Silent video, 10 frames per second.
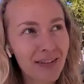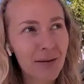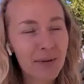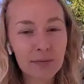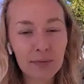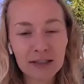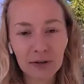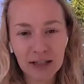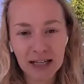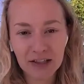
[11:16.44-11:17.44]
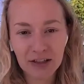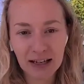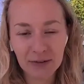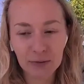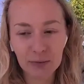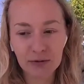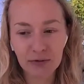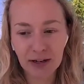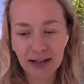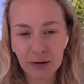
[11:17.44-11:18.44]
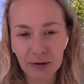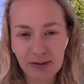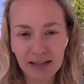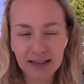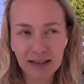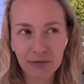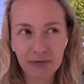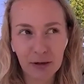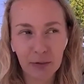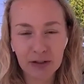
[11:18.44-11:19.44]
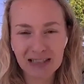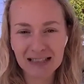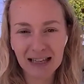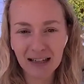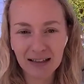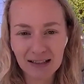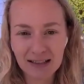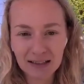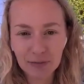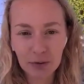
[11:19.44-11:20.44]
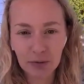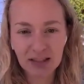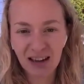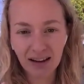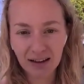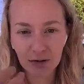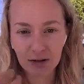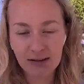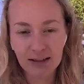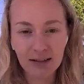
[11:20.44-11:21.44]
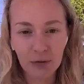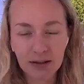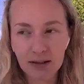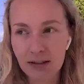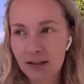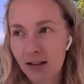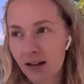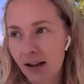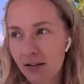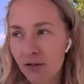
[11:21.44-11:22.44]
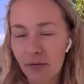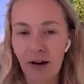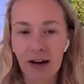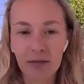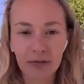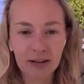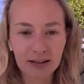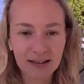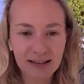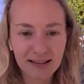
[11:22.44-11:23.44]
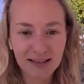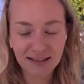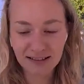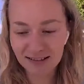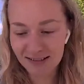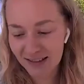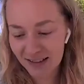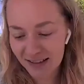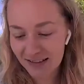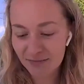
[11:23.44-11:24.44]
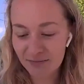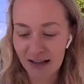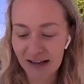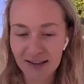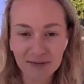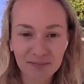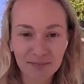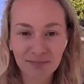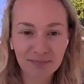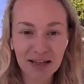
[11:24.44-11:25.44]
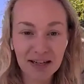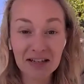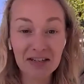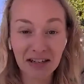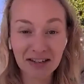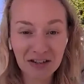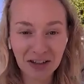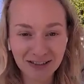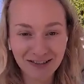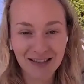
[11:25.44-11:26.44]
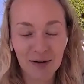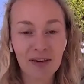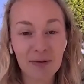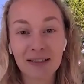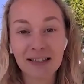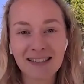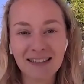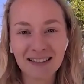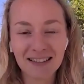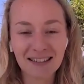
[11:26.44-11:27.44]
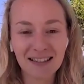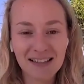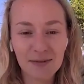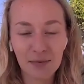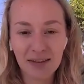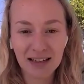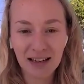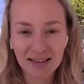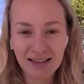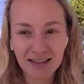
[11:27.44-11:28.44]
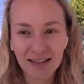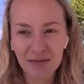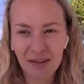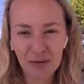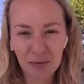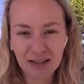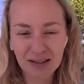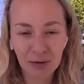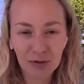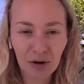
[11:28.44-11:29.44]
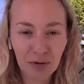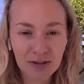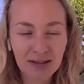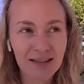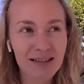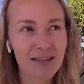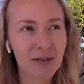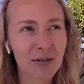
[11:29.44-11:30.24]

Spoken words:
I mean, we don't actually have to be afraid of that if someone doesn't like us, that we would die or that our survival is like be in danger or something, but still it's within us even though we don't notice.